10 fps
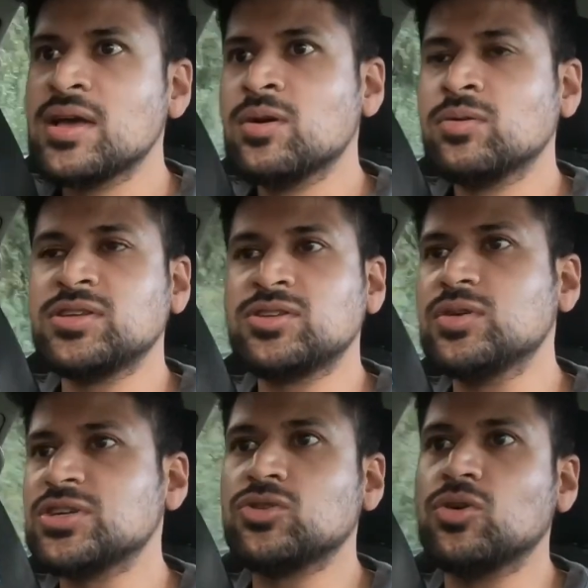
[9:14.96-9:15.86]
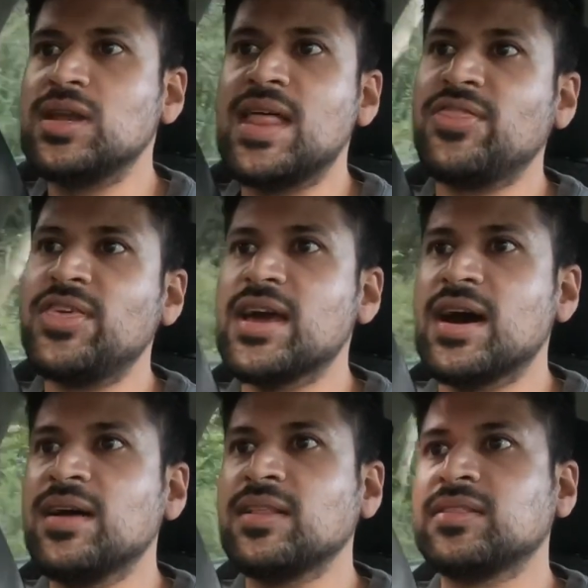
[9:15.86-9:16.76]
Just do a short length
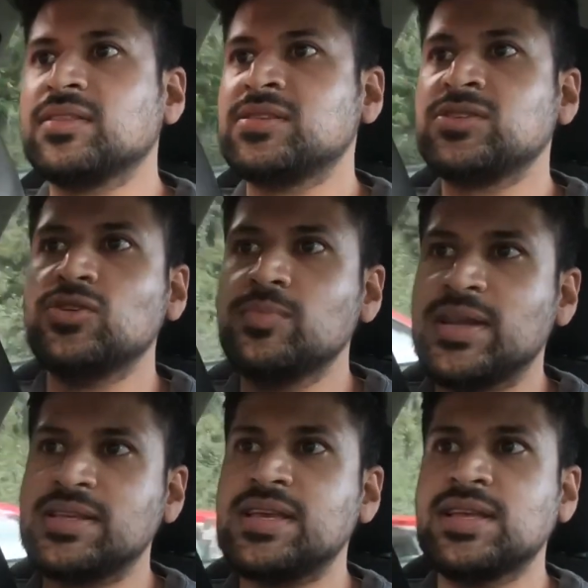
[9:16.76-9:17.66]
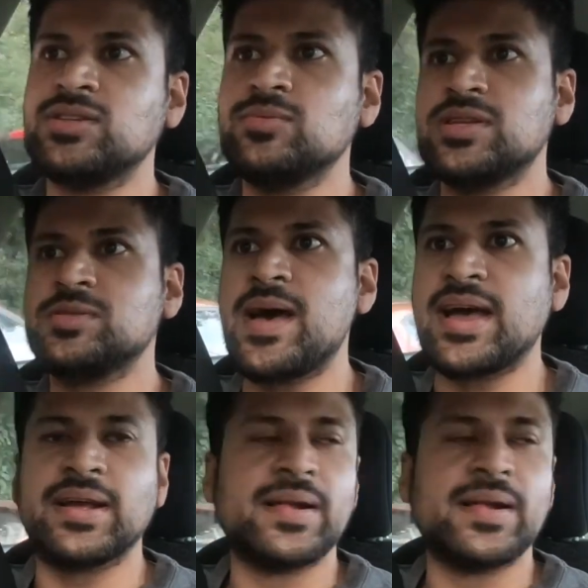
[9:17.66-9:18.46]
here. There's 2 minutes here, 2 minutes back.